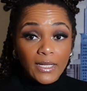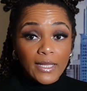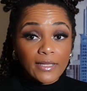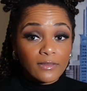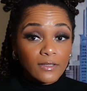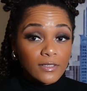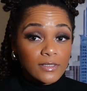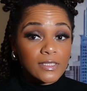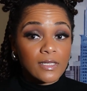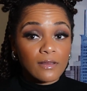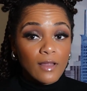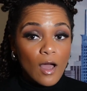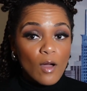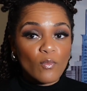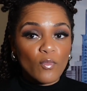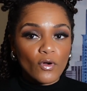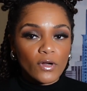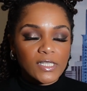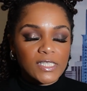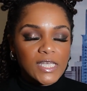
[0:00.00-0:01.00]
it looks a lot
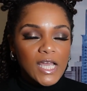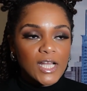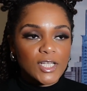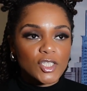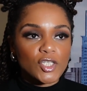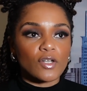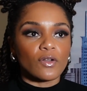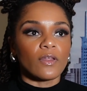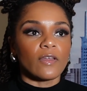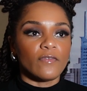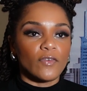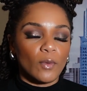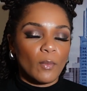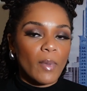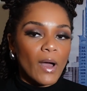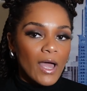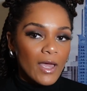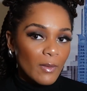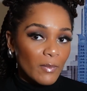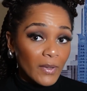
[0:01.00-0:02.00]
more intentional if you
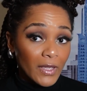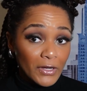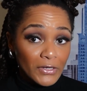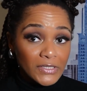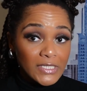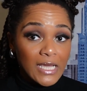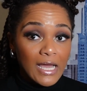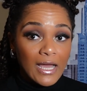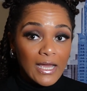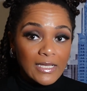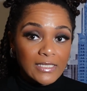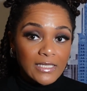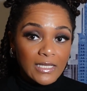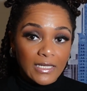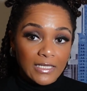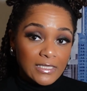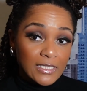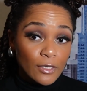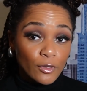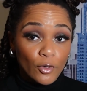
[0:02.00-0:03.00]
buy a bigger size and
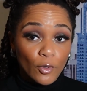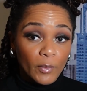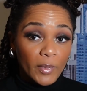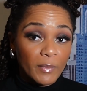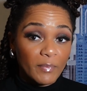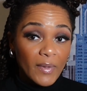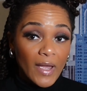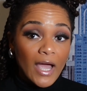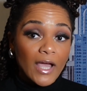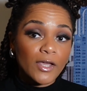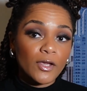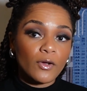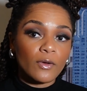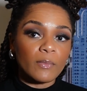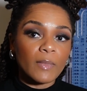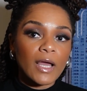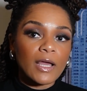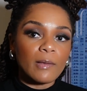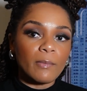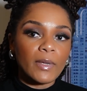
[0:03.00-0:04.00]
it's a little bit baggier in
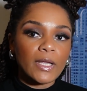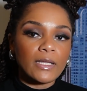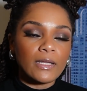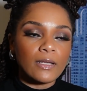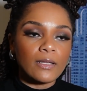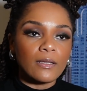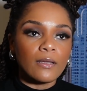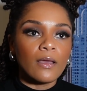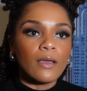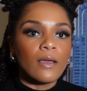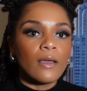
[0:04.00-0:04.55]
my opinion